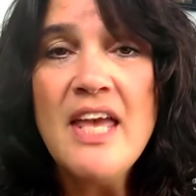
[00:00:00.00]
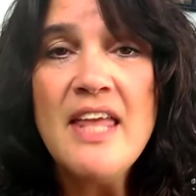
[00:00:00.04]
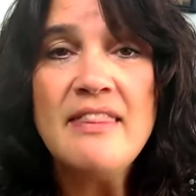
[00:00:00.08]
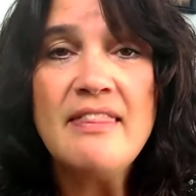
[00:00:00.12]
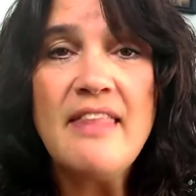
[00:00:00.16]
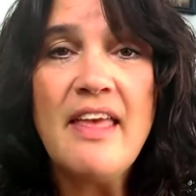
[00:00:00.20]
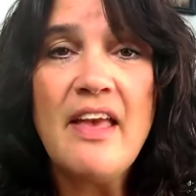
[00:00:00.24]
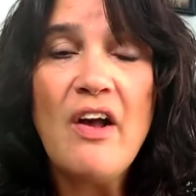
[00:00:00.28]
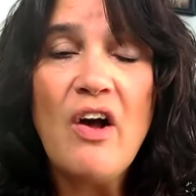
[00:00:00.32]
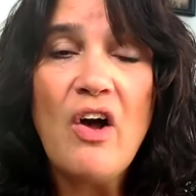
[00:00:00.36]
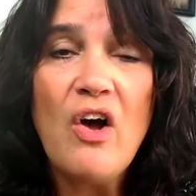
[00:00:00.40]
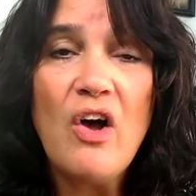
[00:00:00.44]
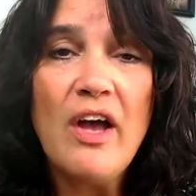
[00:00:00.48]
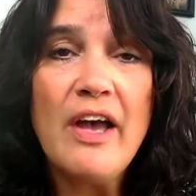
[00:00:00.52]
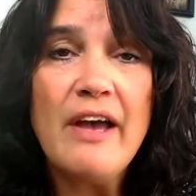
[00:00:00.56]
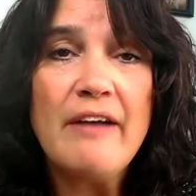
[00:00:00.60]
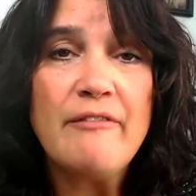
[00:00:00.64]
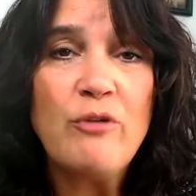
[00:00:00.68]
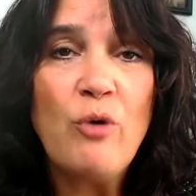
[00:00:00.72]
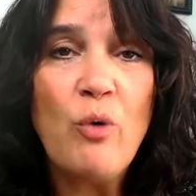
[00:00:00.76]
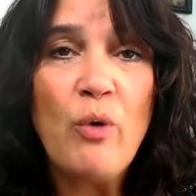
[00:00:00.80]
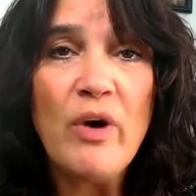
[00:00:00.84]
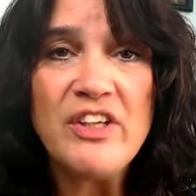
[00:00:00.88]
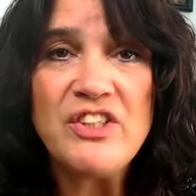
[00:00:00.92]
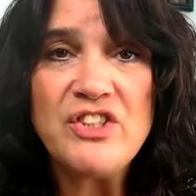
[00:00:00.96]
They all
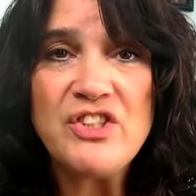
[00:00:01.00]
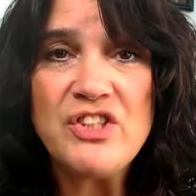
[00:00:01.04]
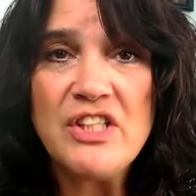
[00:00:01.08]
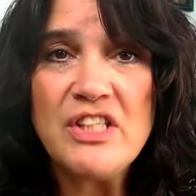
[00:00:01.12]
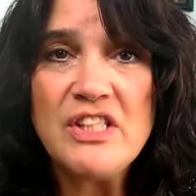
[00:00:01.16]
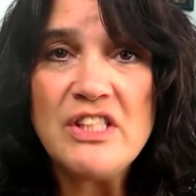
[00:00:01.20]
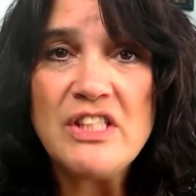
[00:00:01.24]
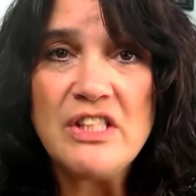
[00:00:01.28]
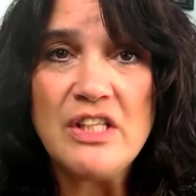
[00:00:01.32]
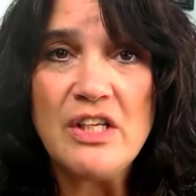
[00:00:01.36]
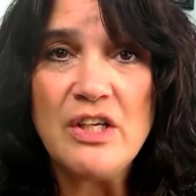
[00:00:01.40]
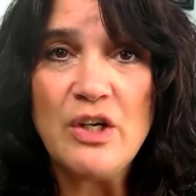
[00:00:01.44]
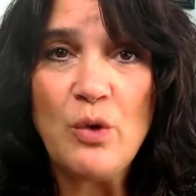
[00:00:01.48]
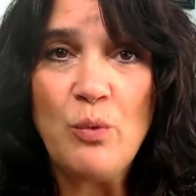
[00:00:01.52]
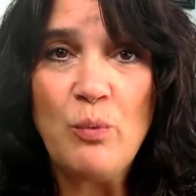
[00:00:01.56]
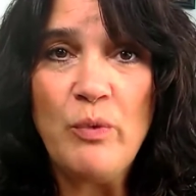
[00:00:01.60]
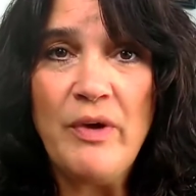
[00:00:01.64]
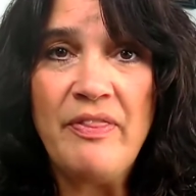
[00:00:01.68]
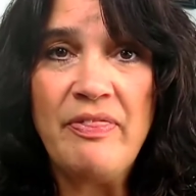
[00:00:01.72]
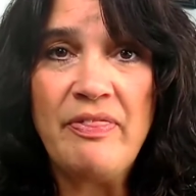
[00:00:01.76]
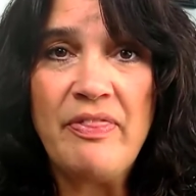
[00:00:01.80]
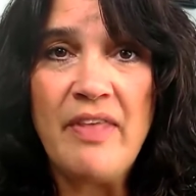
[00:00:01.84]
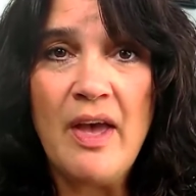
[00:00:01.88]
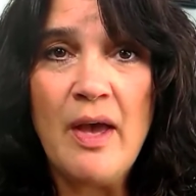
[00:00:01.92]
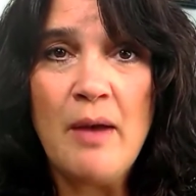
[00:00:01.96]
have questions that are
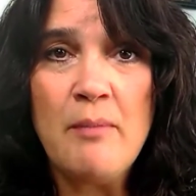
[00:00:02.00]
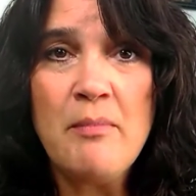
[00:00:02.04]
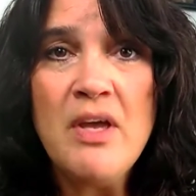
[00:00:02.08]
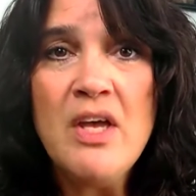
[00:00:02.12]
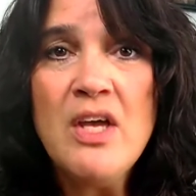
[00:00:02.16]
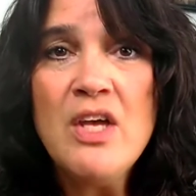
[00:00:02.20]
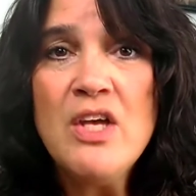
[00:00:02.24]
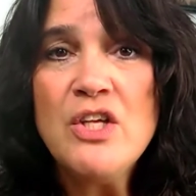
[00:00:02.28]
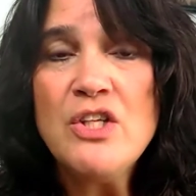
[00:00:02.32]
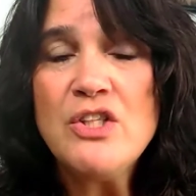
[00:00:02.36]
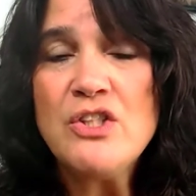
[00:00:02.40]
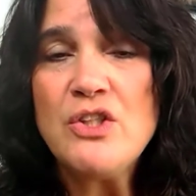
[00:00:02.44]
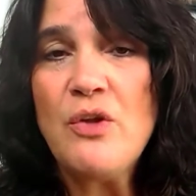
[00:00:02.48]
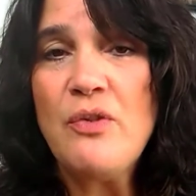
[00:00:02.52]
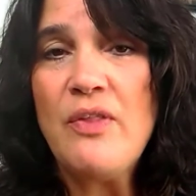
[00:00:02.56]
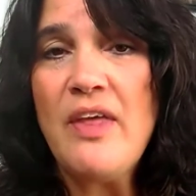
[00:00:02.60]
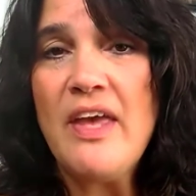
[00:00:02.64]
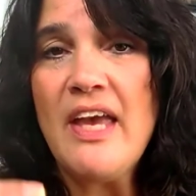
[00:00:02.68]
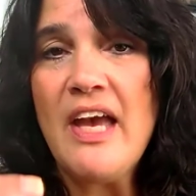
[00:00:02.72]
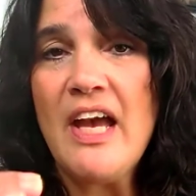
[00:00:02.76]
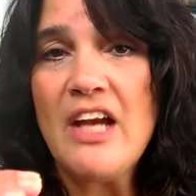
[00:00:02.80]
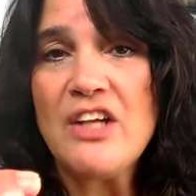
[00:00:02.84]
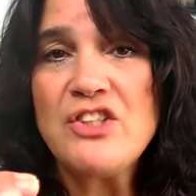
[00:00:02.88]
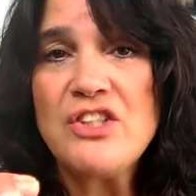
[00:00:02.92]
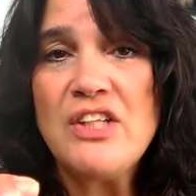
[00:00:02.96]
with them. So they
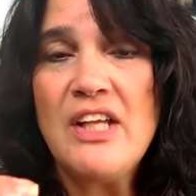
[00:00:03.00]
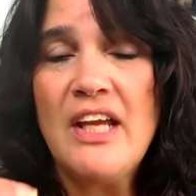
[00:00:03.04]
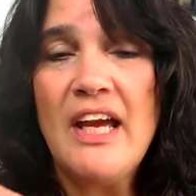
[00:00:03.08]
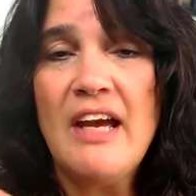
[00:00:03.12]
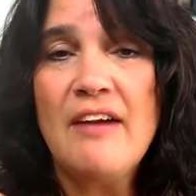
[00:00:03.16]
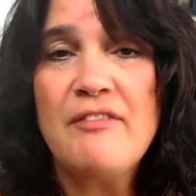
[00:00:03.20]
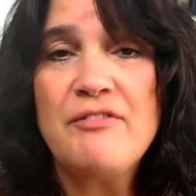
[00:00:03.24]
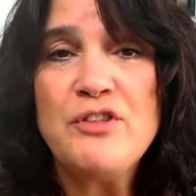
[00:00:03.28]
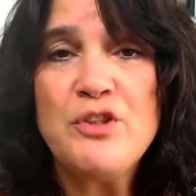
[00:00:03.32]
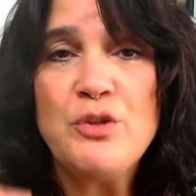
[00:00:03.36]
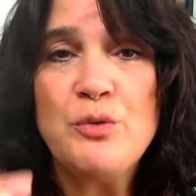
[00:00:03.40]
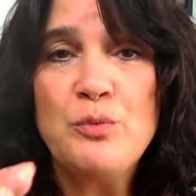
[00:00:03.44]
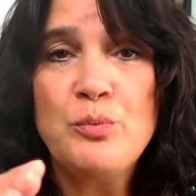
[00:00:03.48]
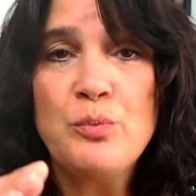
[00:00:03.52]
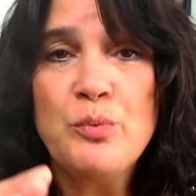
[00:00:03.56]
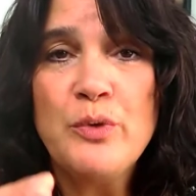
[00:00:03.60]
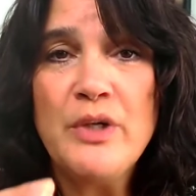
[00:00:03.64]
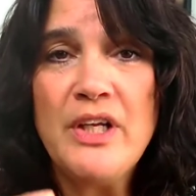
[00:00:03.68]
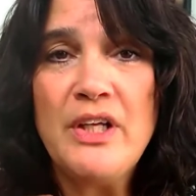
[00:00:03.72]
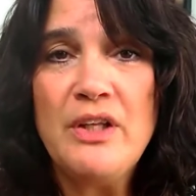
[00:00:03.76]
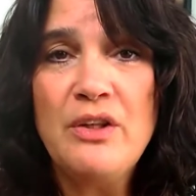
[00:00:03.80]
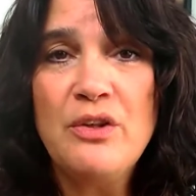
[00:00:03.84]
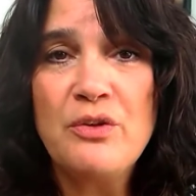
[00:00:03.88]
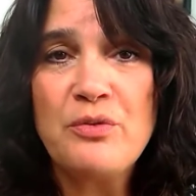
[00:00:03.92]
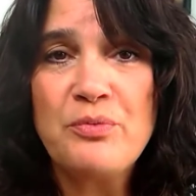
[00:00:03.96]
actually have to
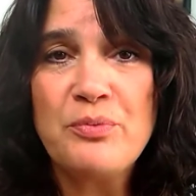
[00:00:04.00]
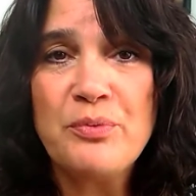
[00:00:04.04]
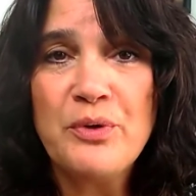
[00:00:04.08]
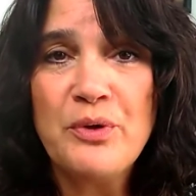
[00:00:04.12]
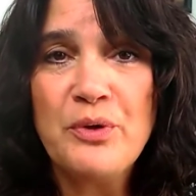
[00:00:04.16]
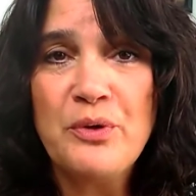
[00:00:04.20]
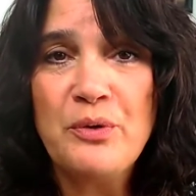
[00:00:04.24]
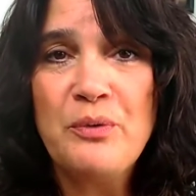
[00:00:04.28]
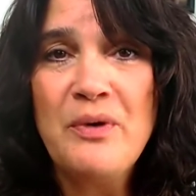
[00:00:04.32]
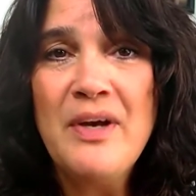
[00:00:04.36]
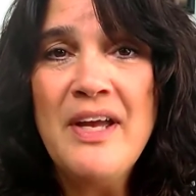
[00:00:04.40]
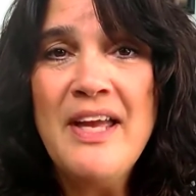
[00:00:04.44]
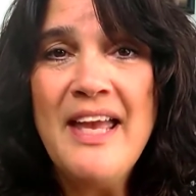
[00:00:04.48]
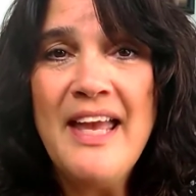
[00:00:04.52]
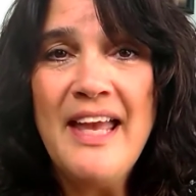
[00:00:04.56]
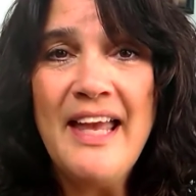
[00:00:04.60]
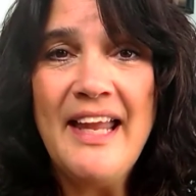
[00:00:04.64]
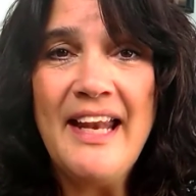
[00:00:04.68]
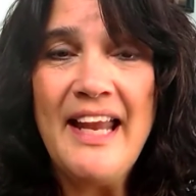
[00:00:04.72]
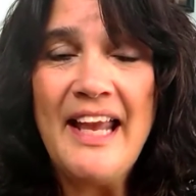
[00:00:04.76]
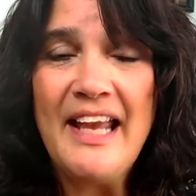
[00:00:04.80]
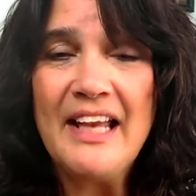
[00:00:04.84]
read through and